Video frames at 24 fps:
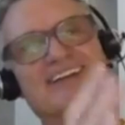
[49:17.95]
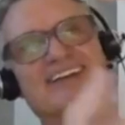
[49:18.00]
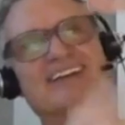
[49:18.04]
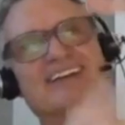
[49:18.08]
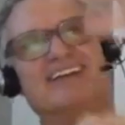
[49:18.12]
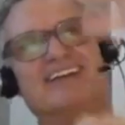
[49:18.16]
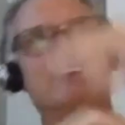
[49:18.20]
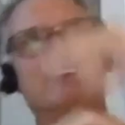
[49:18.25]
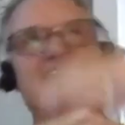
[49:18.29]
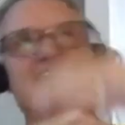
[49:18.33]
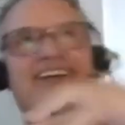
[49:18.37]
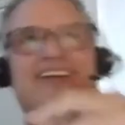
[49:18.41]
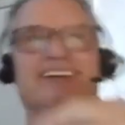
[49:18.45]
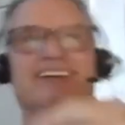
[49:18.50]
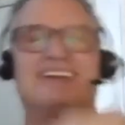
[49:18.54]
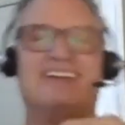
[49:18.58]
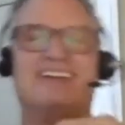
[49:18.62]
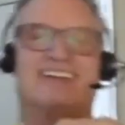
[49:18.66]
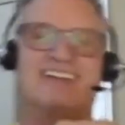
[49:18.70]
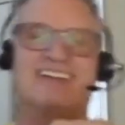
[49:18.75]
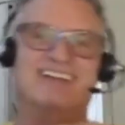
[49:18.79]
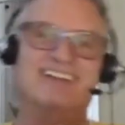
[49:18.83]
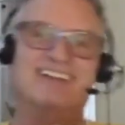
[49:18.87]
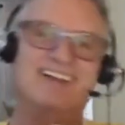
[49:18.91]
And
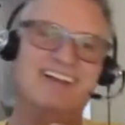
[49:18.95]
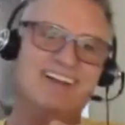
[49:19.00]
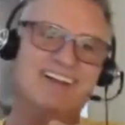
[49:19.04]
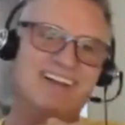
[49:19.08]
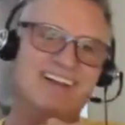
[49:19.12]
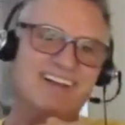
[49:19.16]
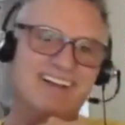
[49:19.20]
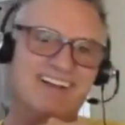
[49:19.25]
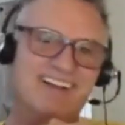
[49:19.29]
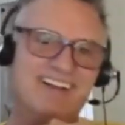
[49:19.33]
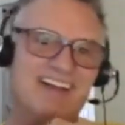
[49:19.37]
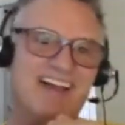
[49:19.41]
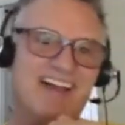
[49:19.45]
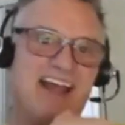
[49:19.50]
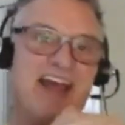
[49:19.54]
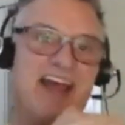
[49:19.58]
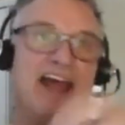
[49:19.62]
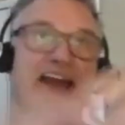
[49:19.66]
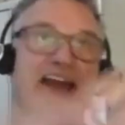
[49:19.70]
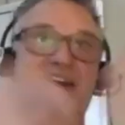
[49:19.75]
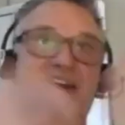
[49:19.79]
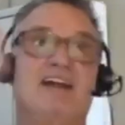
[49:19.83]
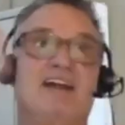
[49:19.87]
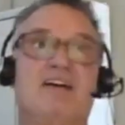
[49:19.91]
uh,
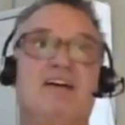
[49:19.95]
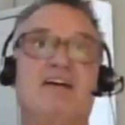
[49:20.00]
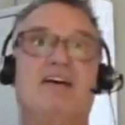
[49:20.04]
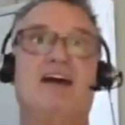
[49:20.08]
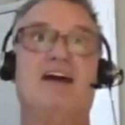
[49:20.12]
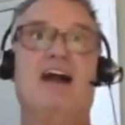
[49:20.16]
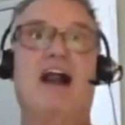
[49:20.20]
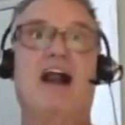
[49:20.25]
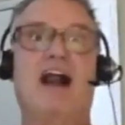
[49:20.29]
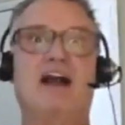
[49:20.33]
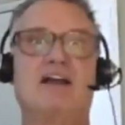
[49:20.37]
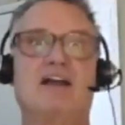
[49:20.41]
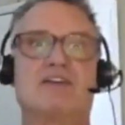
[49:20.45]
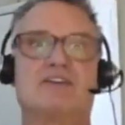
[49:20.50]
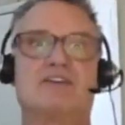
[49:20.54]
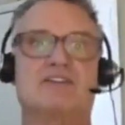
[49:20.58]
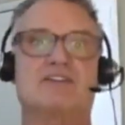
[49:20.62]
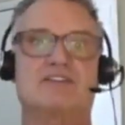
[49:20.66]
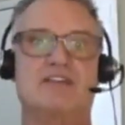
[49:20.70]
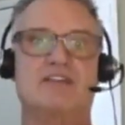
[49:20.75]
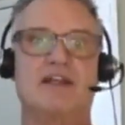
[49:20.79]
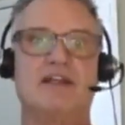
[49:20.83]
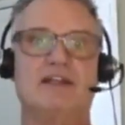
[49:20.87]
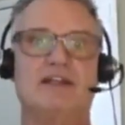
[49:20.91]
suddenly, this
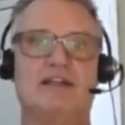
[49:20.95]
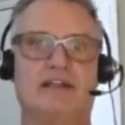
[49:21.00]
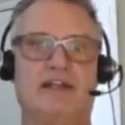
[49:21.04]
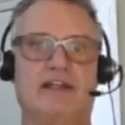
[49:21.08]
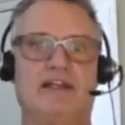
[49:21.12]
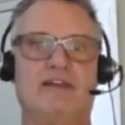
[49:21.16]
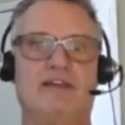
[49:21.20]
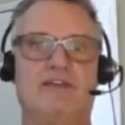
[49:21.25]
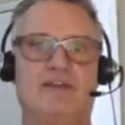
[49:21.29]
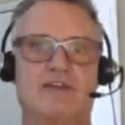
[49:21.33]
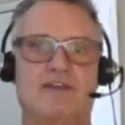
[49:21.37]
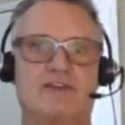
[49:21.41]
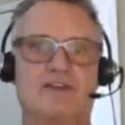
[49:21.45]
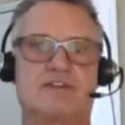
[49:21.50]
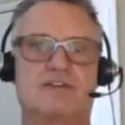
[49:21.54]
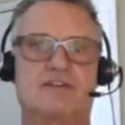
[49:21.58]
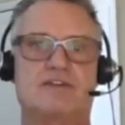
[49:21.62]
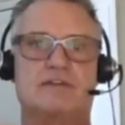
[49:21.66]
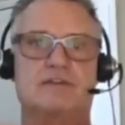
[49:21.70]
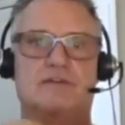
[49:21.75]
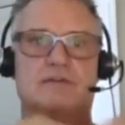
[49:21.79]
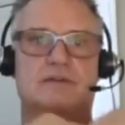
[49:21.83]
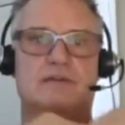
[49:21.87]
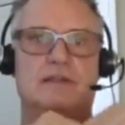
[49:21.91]
incredible
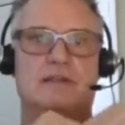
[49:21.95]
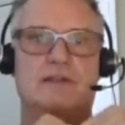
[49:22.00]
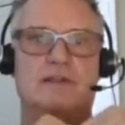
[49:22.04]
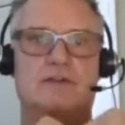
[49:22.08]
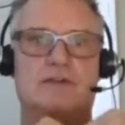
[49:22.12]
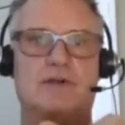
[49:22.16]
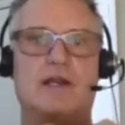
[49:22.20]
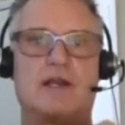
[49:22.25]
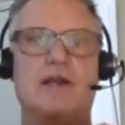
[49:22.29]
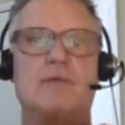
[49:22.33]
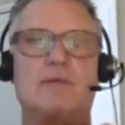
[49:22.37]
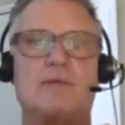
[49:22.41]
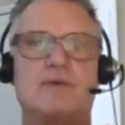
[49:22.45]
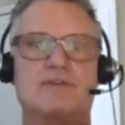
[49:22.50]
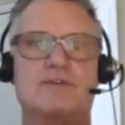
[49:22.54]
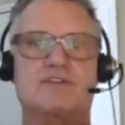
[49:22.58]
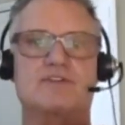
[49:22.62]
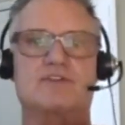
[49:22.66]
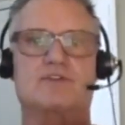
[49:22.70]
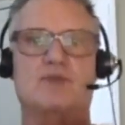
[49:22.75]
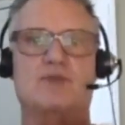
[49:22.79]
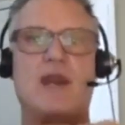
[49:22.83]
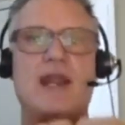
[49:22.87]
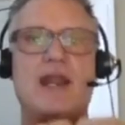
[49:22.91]
strength came over me.
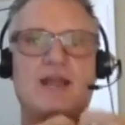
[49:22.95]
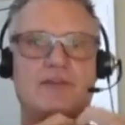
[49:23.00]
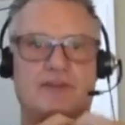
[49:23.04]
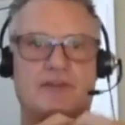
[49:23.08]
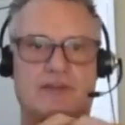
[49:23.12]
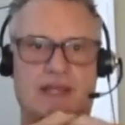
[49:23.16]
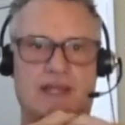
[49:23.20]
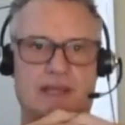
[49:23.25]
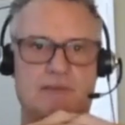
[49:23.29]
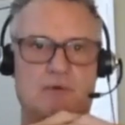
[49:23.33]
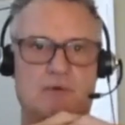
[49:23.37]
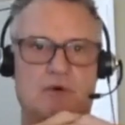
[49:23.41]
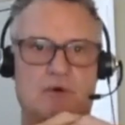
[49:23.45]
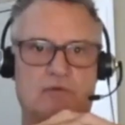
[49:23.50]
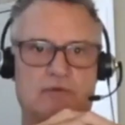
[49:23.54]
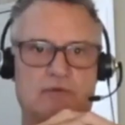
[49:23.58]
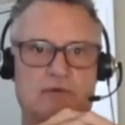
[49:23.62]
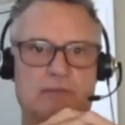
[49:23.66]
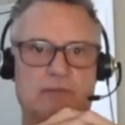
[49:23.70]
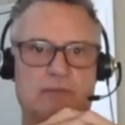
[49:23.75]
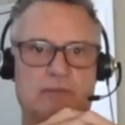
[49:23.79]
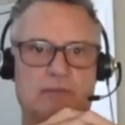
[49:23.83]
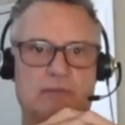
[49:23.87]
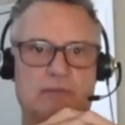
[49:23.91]
I
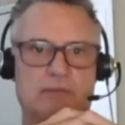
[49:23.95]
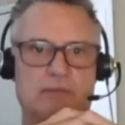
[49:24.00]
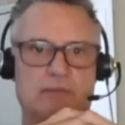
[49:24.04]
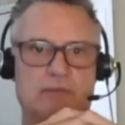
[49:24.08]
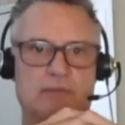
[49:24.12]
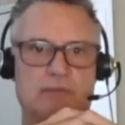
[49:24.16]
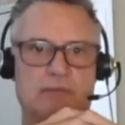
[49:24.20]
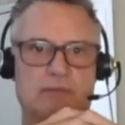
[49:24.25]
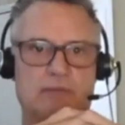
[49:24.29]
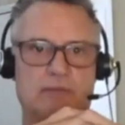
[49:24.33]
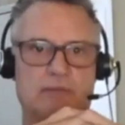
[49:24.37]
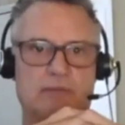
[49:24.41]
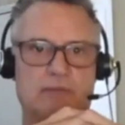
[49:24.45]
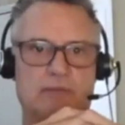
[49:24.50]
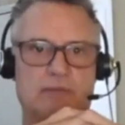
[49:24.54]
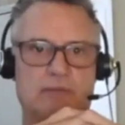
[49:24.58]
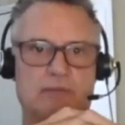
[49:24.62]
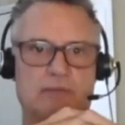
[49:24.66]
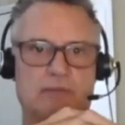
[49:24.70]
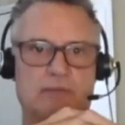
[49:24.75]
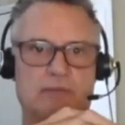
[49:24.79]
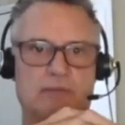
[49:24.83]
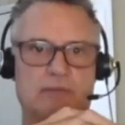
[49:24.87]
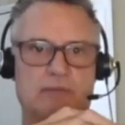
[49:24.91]
pulled
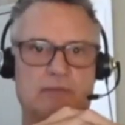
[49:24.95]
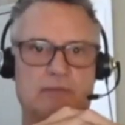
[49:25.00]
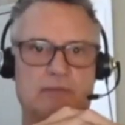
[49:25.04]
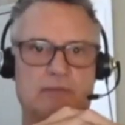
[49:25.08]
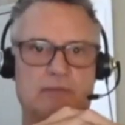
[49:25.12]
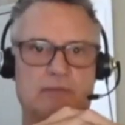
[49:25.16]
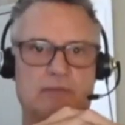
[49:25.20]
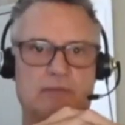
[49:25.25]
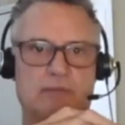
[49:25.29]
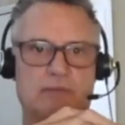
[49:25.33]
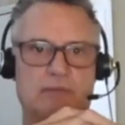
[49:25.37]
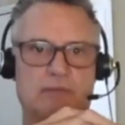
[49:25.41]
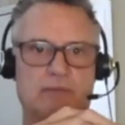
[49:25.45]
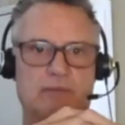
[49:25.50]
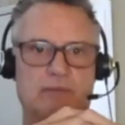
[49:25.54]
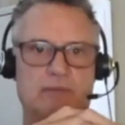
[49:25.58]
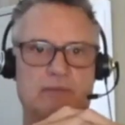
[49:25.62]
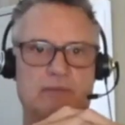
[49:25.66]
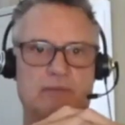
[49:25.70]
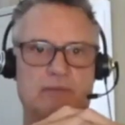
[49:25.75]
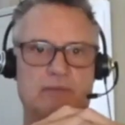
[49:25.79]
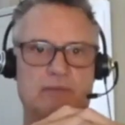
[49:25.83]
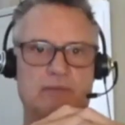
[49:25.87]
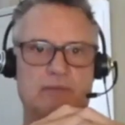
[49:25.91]
up the
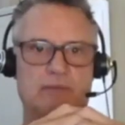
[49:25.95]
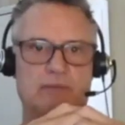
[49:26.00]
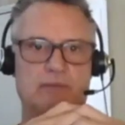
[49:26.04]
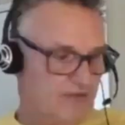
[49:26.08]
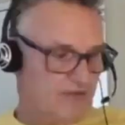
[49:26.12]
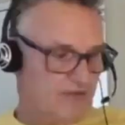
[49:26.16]
vent.